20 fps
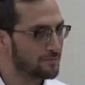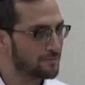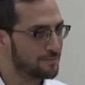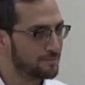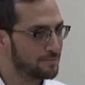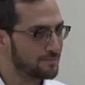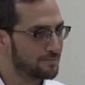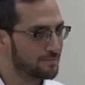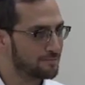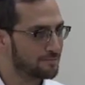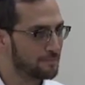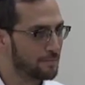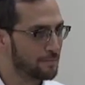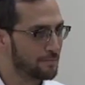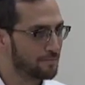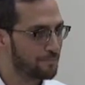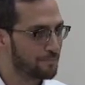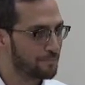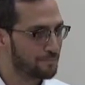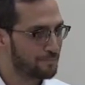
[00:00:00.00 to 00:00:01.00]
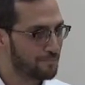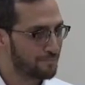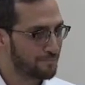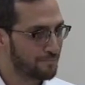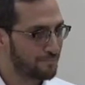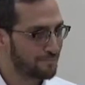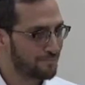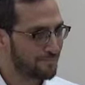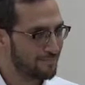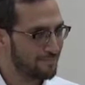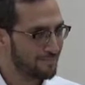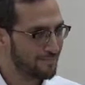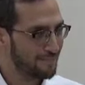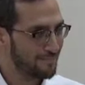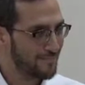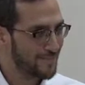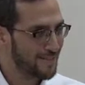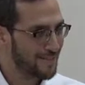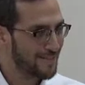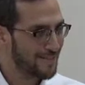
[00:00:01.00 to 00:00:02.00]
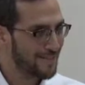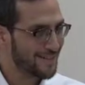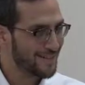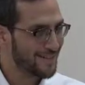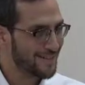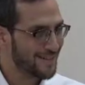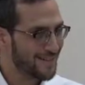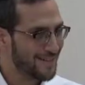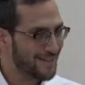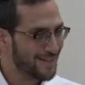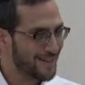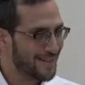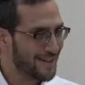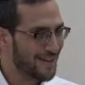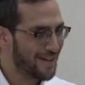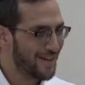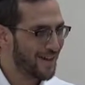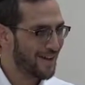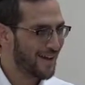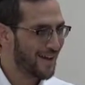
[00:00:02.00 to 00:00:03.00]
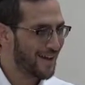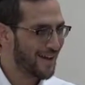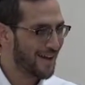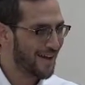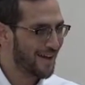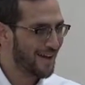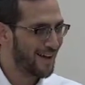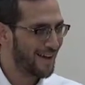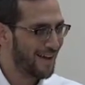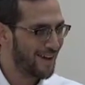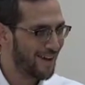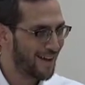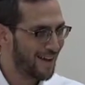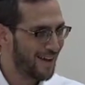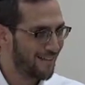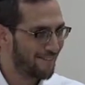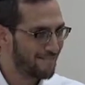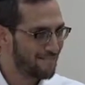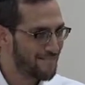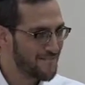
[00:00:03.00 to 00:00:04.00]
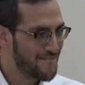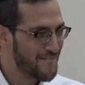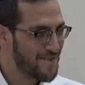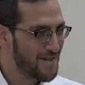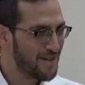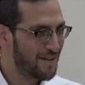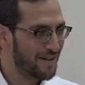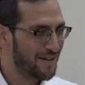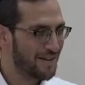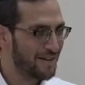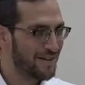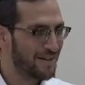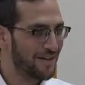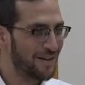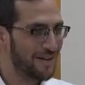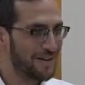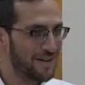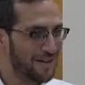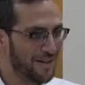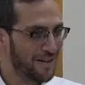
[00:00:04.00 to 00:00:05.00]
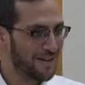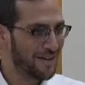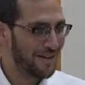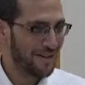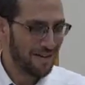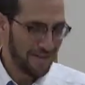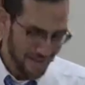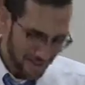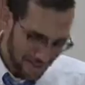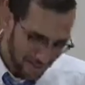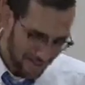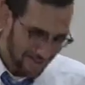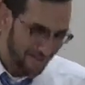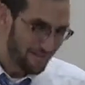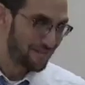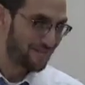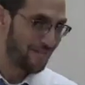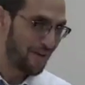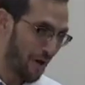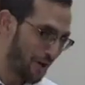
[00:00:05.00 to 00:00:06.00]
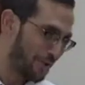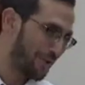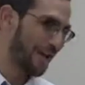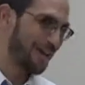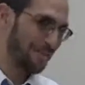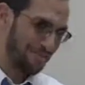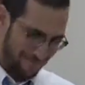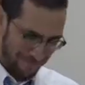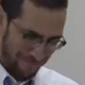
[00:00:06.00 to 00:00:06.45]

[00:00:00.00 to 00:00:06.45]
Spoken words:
The chapter does say that if your hands are clean, then you make the bracha beforehand.